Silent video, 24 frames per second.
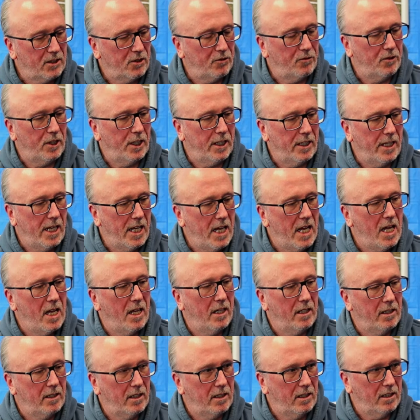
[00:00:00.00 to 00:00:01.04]
for the year
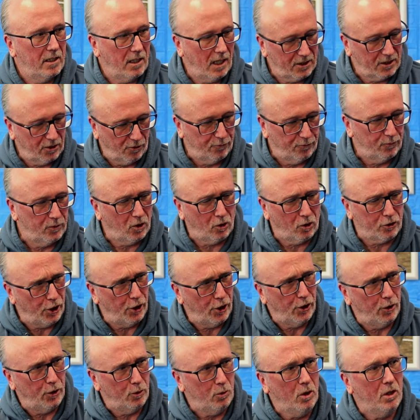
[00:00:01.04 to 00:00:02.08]
as a, not
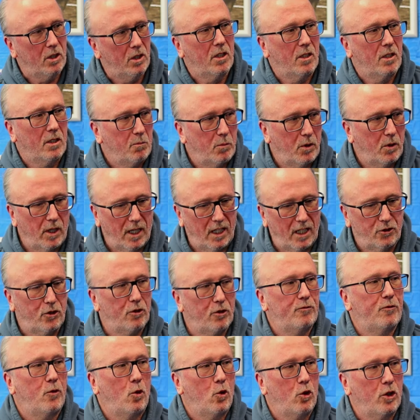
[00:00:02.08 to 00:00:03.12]
you, but as the
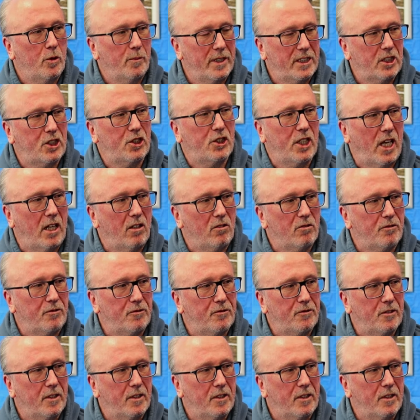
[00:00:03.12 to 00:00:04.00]
forum itself?